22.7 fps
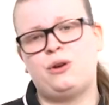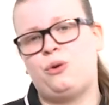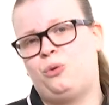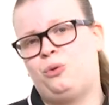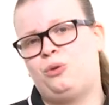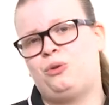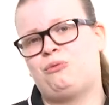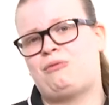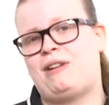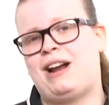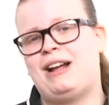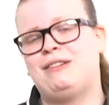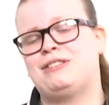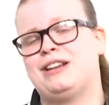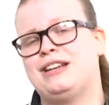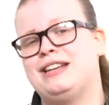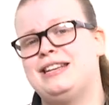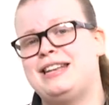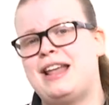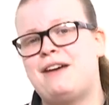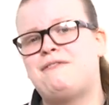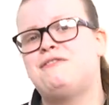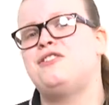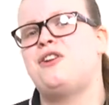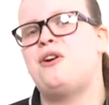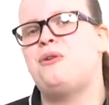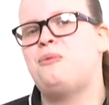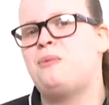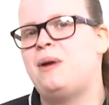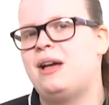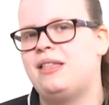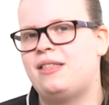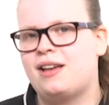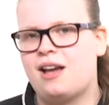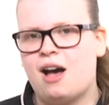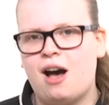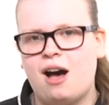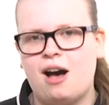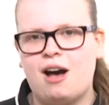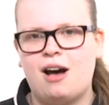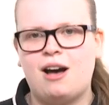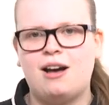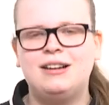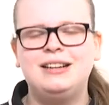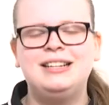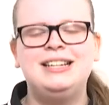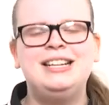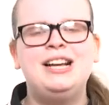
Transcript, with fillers: all around and never know where they are.